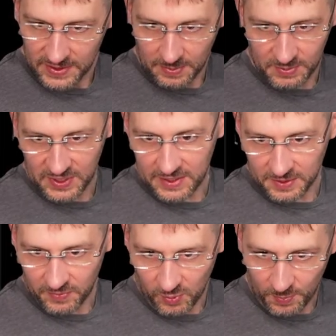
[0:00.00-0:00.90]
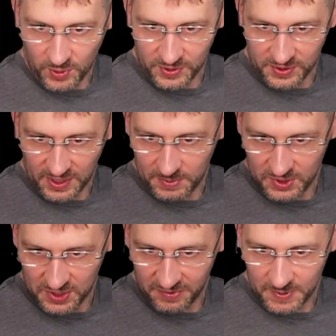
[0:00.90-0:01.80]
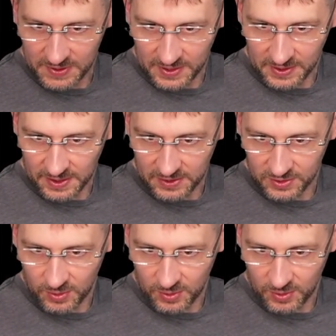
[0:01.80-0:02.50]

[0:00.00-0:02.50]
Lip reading: Someone's asking for more Steam achievements. I think that's a